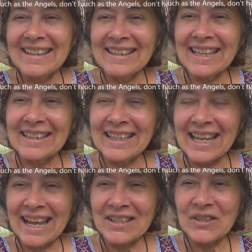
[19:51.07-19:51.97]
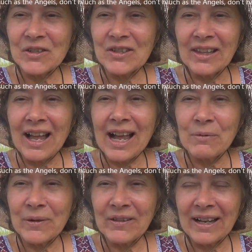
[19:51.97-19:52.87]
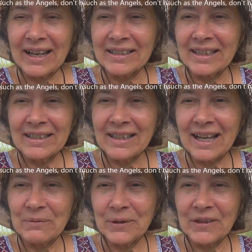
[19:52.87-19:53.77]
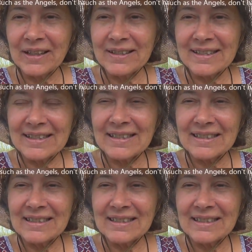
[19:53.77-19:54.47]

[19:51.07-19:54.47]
that the answers lie with God and not with us.